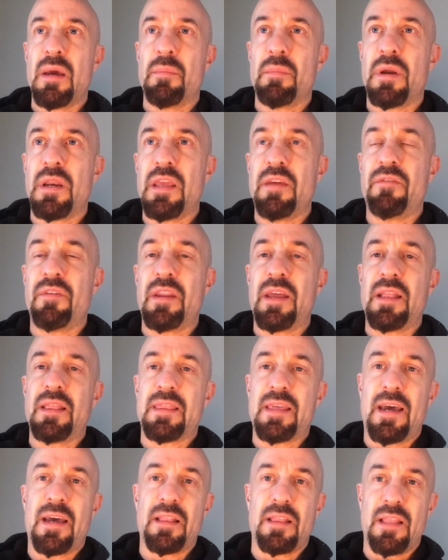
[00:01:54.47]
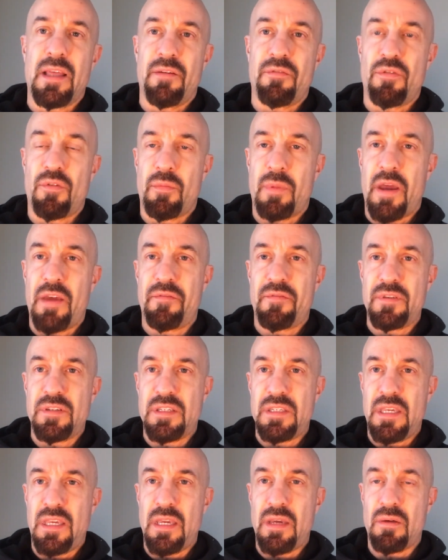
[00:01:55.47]
But even at that level, my
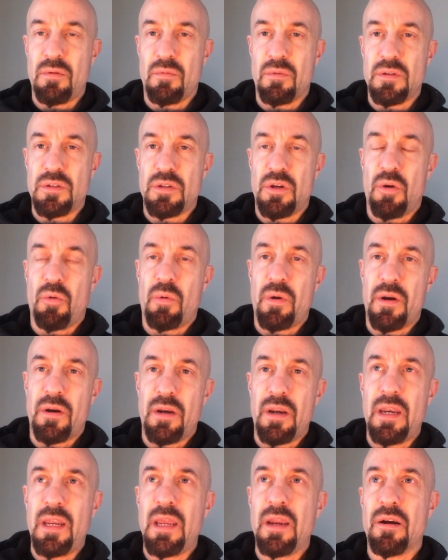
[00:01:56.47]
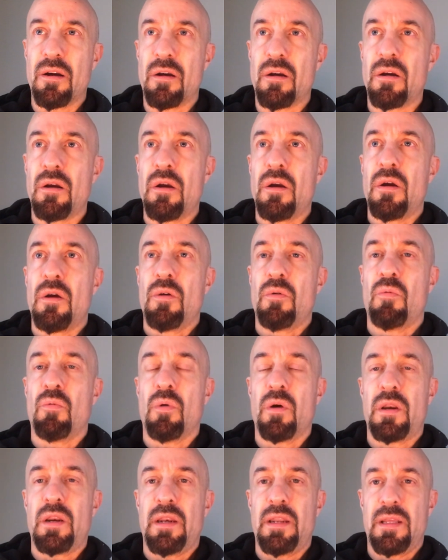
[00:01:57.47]
physique was nowhere near
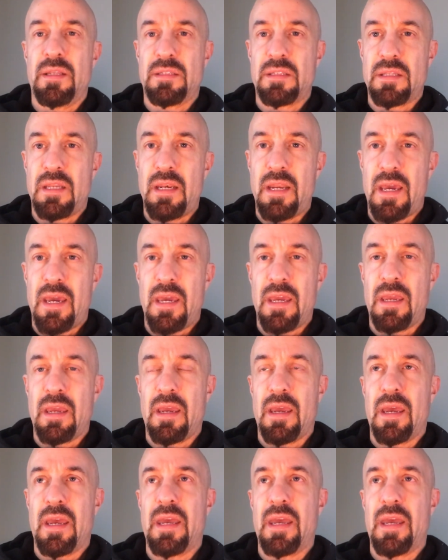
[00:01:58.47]
what it is today.